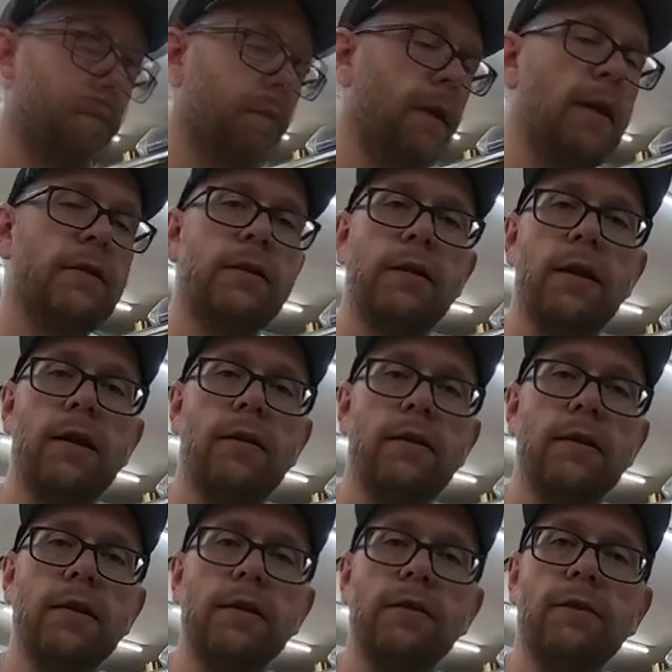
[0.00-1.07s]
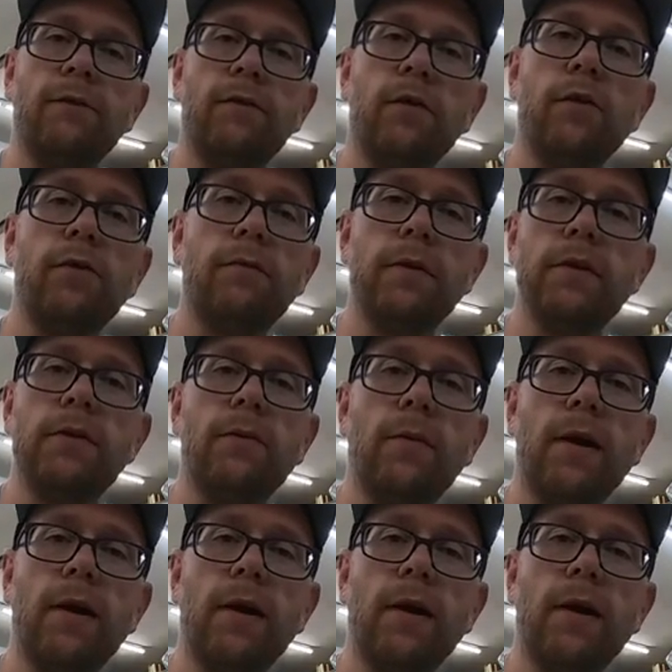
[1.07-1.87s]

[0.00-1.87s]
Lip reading: Last and not least, the 4th reason